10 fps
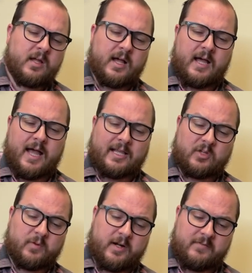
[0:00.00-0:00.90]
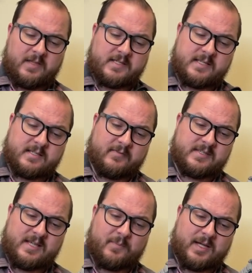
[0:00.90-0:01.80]
At the rear of this is
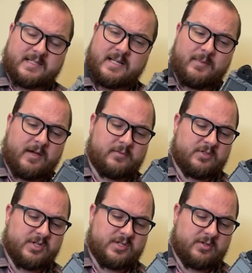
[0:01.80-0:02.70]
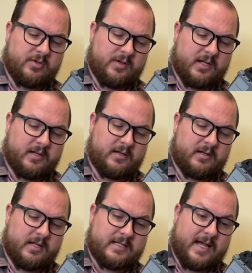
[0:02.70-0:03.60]
obviously a Picatinny mount, just so you can
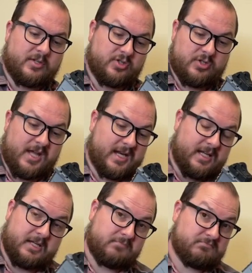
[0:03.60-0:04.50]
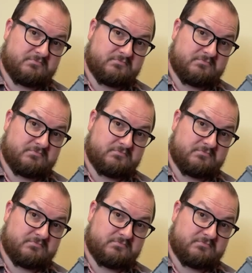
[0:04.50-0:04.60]
attach any